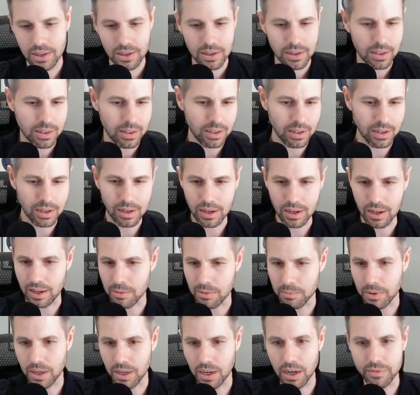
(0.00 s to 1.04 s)
the
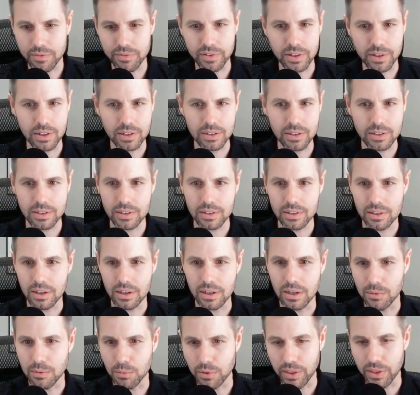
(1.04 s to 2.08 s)
economy off
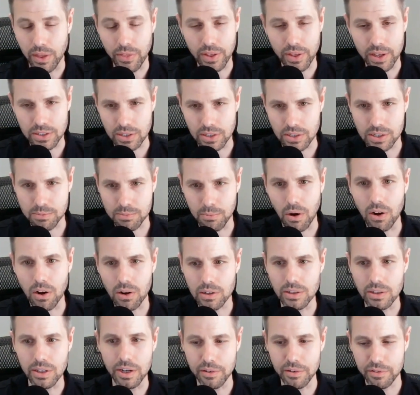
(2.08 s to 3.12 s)
what they think is a small
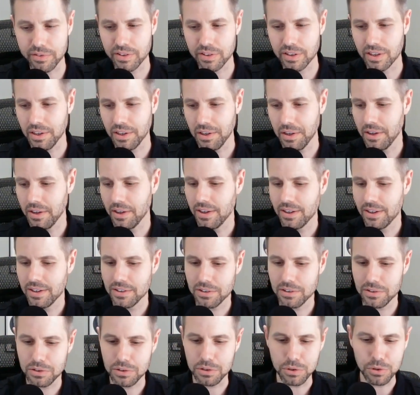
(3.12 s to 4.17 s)
cliff
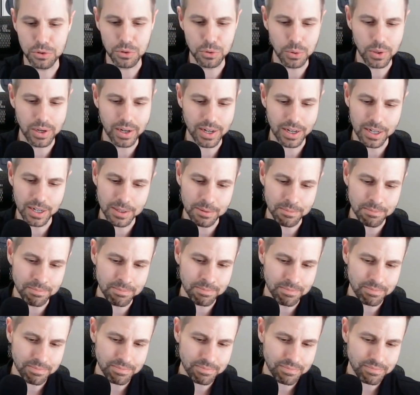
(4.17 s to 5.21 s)
to
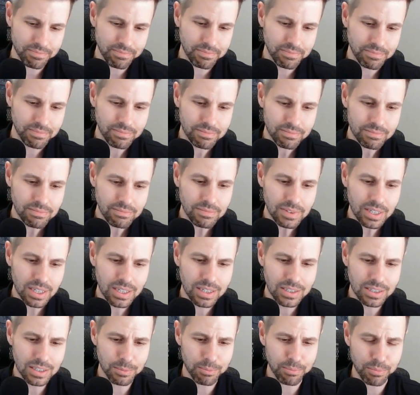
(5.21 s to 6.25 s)

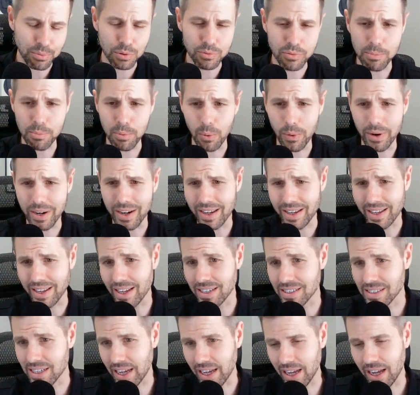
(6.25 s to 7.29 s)
prove a point, I
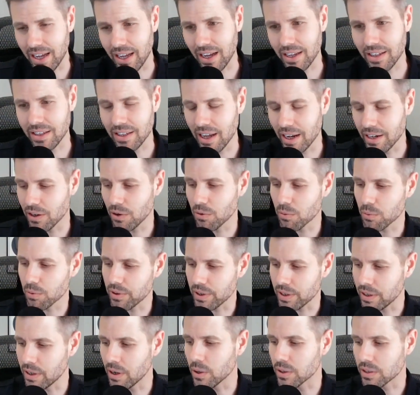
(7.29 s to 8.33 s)
guess. I don't really
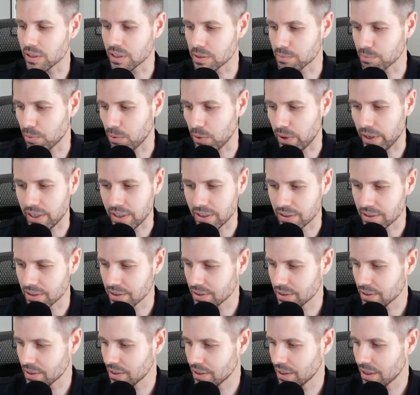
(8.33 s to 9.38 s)
know at this point
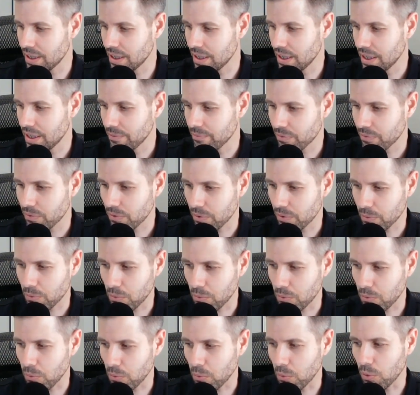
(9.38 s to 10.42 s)

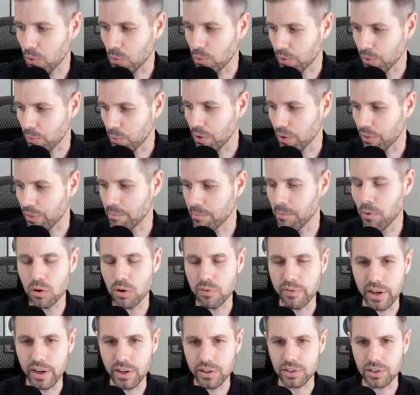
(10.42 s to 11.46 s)
what the
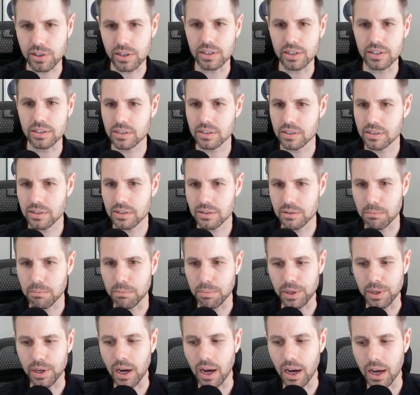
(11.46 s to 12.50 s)
motivation is
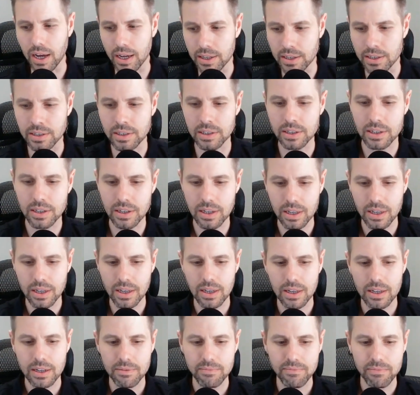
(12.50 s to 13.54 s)
beyond
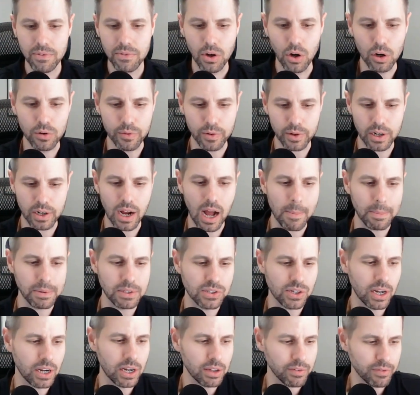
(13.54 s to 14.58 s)

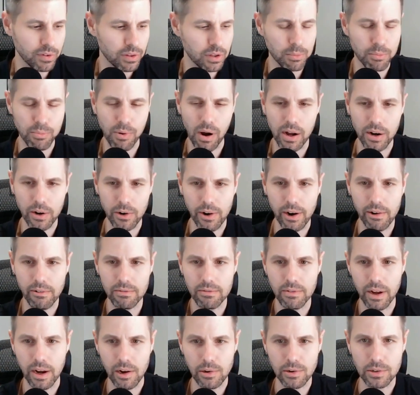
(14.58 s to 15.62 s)
overcompensating for their prior
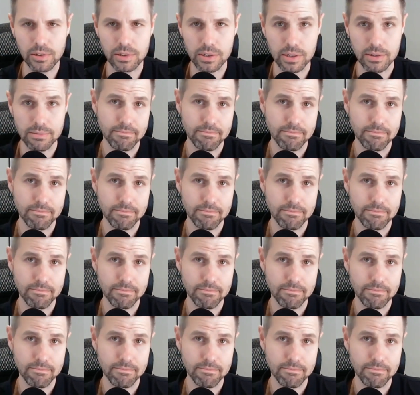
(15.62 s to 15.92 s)
errors.